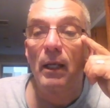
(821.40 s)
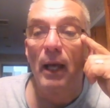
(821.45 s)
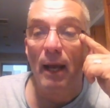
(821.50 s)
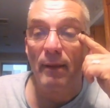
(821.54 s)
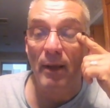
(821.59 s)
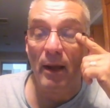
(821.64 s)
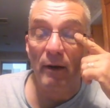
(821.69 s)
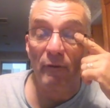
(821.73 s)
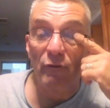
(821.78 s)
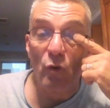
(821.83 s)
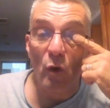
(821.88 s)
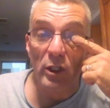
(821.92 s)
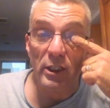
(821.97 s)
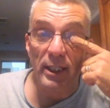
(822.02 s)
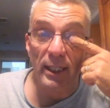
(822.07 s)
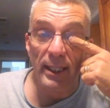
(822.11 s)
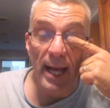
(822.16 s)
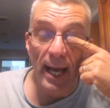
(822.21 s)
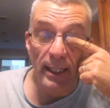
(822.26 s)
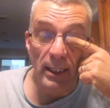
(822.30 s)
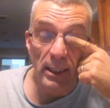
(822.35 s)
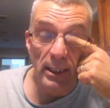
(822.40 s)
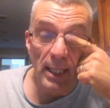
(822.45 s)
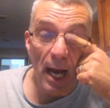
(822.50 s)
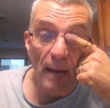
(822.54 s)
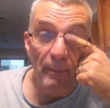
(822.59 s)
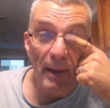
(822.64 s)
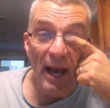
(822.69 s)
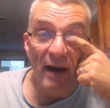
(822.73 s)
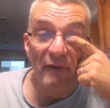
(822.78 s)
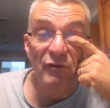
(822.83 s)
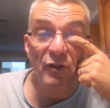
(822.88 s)
And then, of course, the next
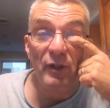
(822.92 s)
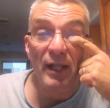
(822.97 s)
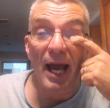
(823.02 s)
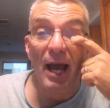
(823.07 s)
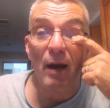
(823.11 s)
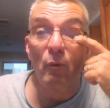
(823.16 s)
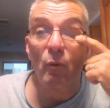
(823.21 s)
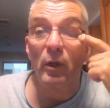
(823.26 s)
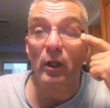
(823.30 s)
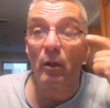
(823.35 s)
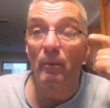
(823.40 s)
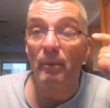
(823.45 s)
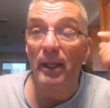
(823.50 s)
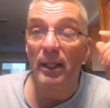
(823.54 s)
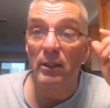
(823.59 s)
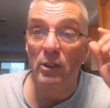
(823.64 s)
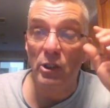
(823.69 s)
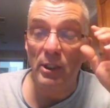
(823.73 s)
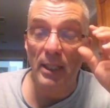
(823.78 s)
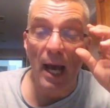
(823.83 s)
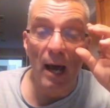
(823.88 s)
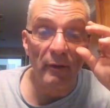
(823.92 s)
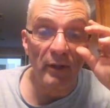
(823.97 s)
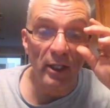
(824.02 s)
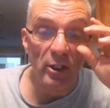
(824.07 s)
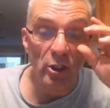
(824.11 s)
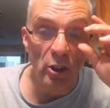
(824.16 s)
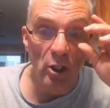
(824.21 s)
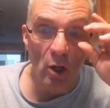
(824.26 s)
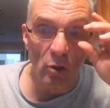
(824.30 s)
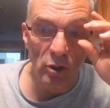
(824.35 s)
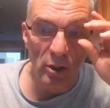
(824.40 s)
stop after that will be the
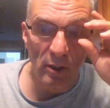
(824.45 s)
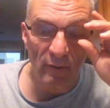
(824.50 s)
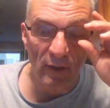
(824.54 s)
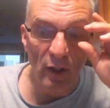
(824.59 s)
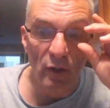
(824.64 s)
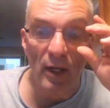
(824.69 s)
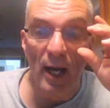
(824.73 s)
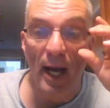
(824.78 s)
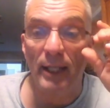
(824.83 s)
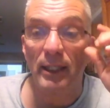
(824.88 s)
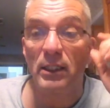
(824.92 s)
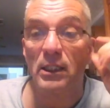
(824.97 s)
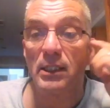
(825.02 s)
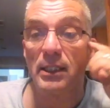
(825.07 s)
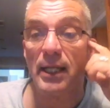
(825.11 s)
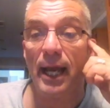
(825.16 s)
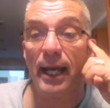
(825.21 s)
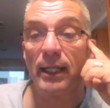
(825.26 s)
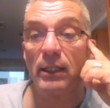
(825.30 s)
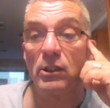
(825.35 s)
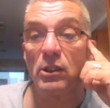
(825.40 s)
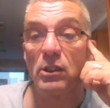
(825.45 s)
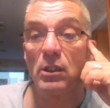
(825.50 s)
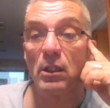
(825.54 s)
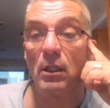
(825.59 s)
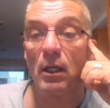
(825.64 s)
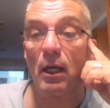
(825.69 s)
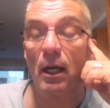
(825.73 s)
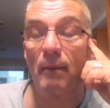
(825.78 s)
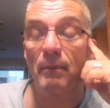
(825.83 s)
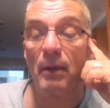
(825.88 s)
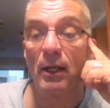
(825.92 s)
southeast coast of the United States.
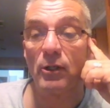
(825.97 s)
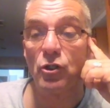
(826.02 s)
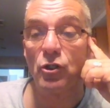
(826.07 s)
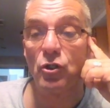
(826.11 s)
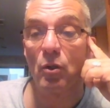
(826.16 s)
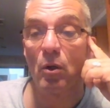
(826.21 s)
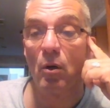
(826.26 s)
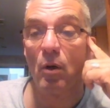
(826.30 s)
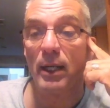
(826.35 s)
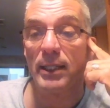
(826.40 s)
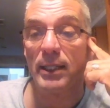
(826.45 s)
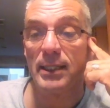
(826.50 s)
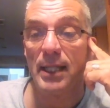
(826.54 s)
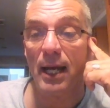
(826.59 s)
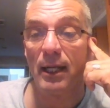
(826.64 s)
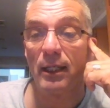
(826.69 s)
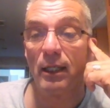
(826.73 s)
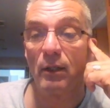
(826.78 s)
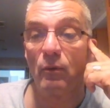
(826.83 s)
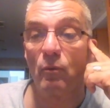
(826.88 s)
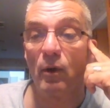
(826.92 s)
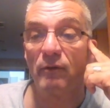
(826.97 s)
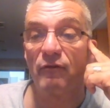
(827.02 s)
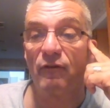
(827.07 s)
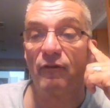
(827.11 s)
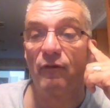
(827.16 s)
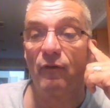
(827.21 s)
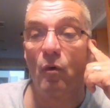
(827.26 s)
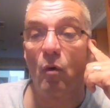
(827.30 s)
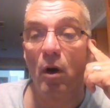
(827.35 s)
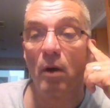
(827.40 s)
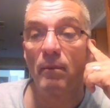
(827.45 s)
I'm not sure exactly what
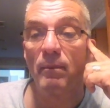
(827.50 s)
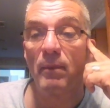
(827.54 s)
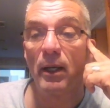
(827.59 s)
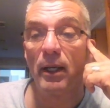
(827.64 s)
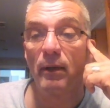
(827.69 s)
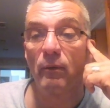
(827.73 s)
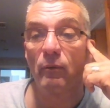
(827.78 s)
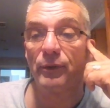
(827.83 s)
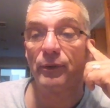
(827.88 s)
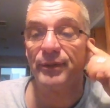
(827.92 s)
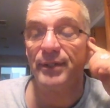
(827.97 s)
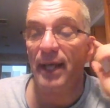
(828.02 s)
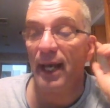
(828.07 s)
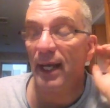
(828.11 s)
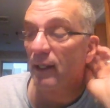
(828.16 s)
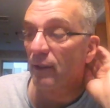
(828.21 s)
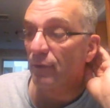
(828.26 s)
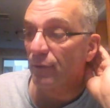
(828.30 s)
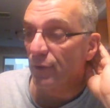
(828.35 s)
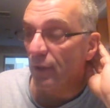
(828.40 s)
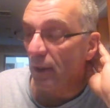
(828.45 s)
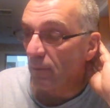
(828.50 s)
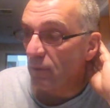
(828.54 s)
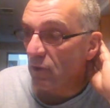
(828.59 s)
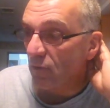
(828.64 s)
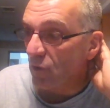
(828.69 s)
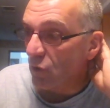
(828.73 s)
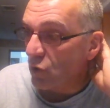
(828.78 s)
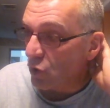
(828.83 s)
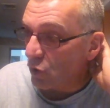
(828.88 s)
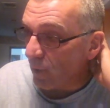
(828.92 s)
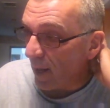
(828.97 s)
form it will take in terms
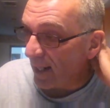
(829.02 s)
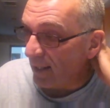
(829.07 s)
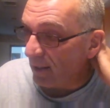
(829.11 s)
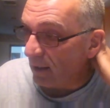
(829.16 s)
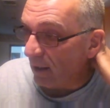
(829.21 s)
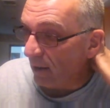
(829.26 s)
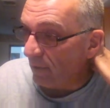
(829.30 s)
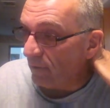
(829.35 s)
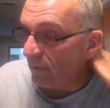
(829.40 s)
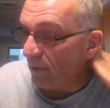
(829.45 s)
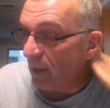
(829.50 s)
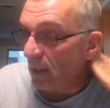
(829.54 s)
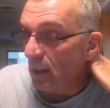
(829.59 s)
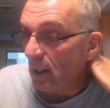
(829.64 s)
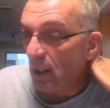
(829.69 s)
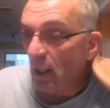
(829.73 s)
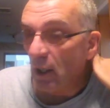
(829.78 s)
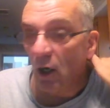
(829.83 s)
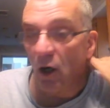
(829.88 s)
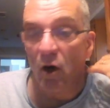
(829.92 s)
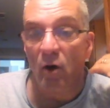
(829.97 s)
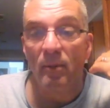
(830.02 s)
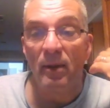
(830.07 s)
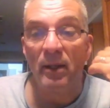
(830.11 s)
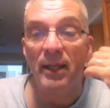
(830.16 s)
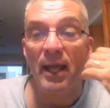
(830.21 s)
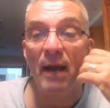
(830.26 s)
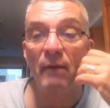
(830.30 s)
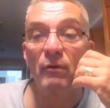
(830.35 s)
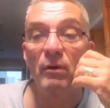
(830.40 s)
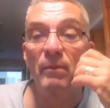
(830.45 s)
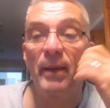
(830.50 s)
of the strength of Irma.
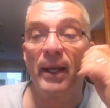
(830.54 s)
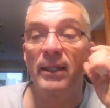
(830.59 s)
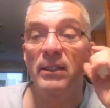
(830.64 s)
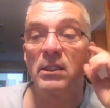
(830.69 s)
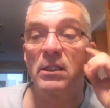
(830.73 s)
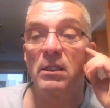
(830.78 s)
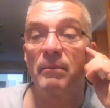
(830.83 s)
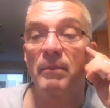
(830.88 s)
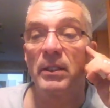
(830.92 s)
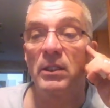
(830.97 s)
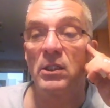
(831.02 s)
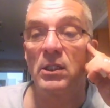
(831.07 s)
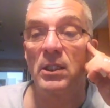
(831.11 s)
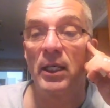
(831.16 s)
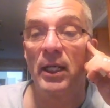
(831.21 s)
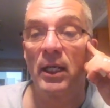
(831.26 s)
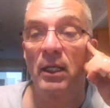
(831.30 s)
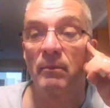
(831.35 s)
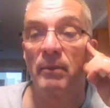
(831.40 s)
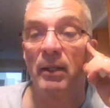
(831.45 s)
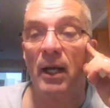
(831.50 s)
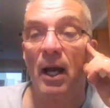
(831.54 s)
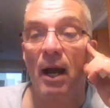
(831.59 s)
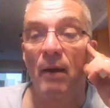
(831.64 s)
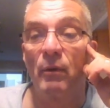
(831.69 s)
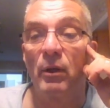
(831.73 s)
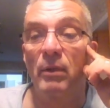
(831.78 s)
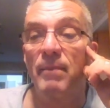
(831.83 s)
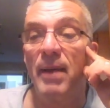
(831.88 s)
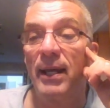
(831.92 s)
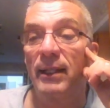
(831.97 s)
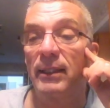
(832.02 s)
That remains to be seen, but I
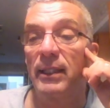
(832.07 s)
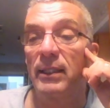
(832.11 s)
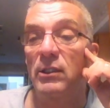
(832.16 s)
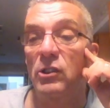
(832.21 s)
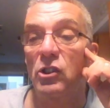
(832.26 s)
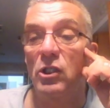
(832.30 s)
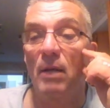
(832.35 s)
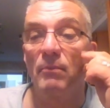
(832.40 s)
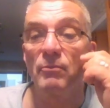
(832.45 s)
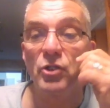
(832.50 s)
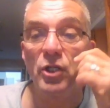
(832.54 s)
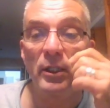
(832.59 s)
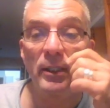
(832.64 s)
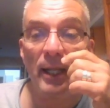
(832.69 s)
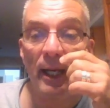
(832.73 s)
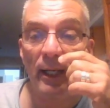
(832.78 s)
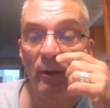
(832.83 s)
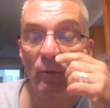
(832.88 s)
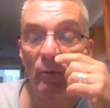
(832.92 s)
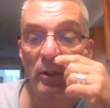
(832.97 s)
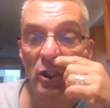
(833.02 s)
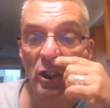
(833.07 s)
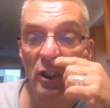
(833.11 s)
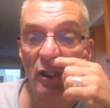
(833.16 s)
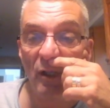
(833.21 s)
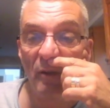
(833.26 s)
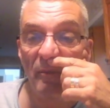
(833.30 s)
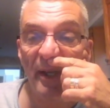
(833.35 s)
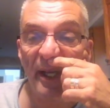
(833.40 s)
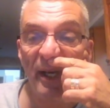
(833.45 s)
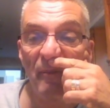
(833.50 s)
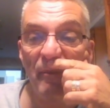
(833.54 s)
would make the assumption that it would
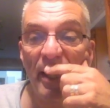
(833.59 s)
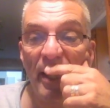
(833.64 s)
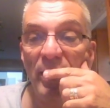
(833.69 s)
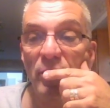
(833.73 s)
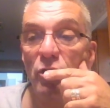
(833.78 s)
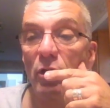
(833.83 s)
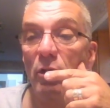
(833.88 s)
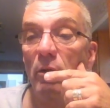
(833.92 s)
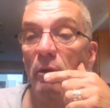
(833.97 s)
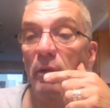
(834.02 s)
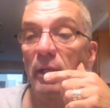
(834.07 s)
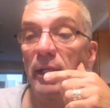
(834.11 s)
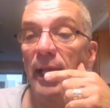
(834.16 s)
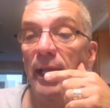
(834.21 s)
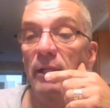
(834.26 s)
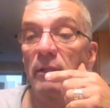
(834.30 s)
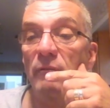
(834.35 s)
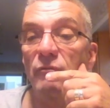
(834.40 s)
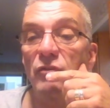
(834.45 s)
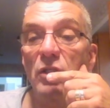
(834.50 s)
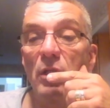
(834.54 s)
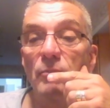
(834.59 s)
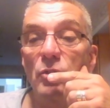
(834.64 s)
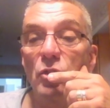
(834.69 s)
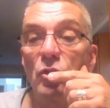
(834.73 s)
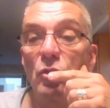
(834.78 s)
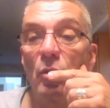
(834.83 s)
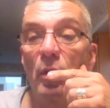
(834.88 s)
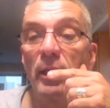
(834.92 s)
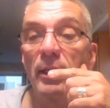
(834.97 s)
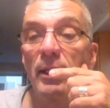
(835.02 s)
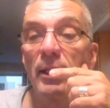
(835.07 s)
still be a major hurricane of some
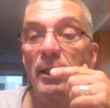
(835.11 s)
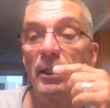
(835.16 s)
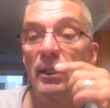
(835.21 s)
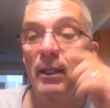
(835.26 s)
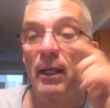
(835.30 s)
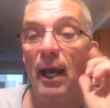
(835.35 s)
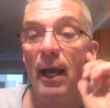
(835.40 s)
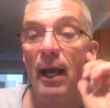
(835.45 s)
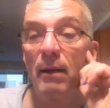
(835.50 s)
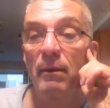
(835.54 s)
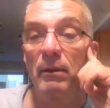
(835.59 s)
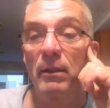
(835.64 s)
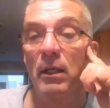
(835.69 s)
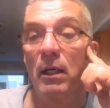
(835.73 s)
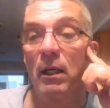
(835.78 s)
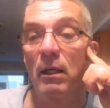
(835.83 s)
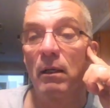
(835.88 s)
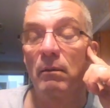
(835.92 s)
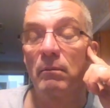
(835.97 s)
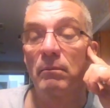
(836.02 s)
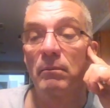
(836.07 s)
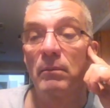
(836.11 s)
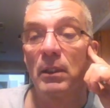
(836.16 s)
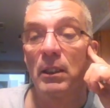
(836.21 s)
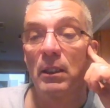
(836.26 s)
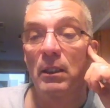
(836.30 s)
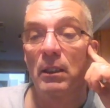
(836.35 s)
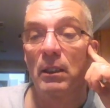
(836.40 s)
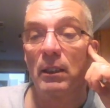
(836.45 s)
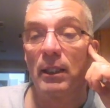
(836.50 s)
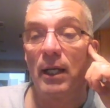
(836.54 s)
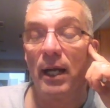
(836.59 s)
sort and um,
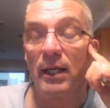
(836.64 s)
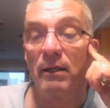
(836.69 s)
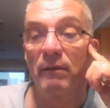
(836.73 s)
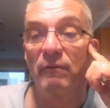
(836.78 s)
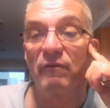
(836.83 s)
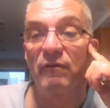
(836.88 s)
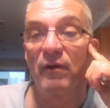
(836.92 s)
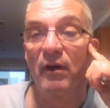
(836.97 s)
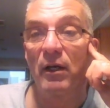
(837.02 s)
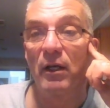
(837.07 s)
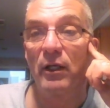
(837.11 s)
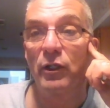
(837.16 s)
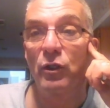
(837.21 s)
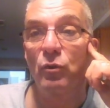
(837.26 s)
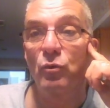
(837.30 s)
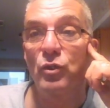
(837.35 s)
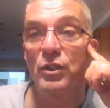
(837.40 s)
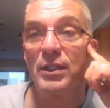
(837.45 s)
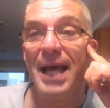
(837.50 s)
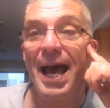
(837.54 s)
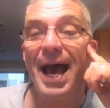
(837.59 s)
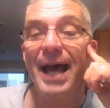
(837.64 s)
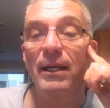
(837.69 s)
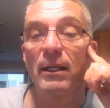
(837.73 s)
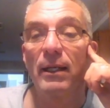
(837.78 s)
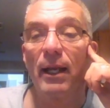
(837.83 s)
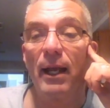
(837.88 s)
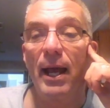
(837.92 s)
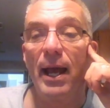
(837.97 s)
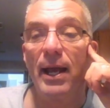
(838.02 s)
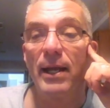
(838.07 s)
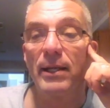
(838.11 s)
kind of uh, use
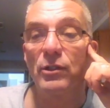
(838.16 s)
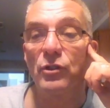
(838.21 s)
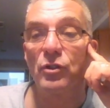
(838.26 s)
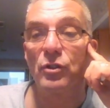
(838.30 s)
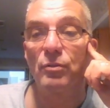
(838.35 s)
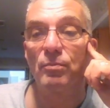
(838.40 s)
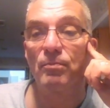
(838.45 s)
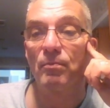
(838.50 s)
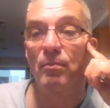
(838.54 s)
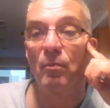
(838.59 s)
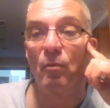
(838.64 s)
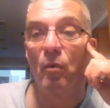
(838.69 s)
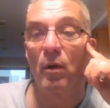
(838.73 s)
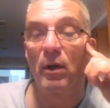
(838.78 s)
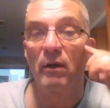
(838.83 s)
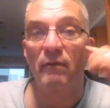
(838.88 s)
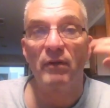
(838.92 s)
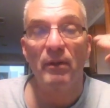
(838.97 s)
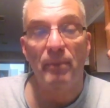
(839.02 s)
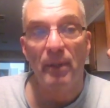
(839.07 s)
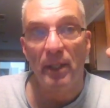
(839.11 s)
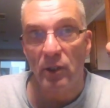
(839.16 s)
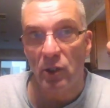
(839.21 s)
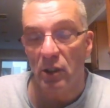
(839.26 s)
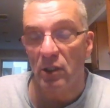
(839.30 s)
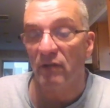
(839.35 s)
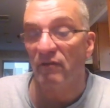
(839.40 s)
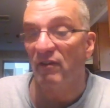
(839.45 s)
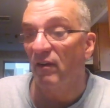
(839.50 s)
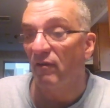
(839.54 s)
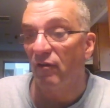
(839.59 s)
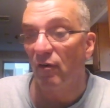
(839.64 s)
that as one of the pieces
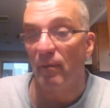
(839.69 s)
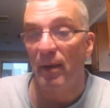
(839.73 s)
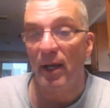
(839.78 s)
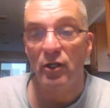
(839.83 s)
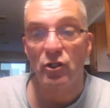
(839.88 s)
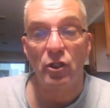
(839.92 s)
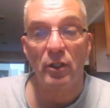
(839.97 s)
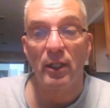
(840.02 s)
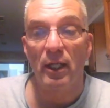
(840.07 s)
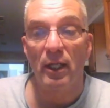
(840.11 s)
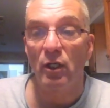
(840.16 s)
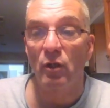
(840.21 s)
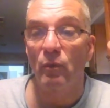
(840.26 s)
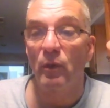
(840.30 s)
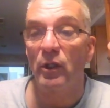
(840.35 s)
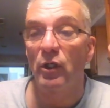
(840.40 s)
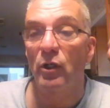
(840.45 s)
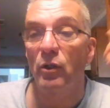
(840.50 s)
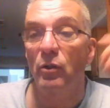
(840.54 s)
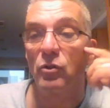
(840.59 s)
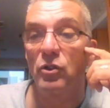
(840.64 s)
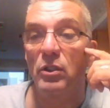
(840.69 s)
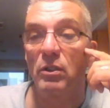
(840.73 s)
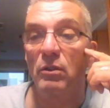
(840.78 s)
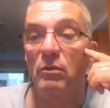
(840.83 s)
of information that you would use